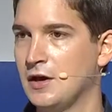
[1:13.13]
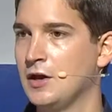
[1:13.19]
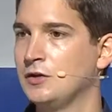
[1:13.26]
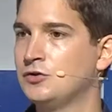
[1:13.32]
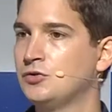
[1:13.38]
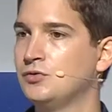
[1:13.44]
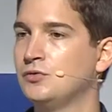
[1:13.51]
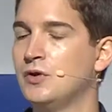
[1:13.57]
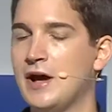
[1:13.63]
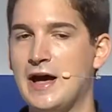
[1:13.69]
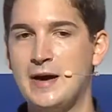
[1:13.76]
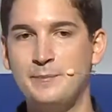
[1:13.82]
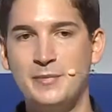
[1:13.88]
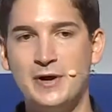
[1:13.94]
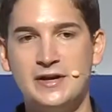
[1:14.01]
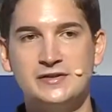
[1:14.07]
to
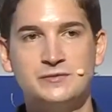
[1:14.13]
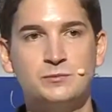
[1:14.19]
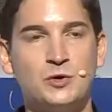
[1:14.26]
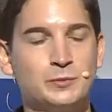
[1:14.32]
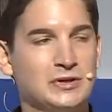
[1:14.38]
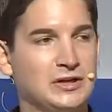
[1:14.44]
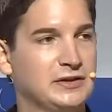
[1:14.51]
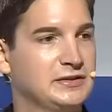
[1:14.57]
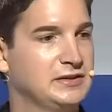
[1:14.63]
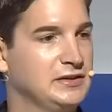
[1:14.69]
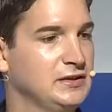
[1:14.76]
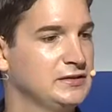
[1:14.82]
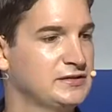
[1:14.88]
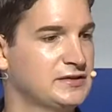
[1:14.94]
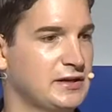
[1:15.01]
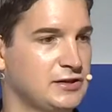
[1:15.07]
app-based mobility
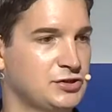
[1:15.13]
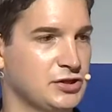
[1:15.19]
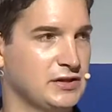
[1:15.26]
such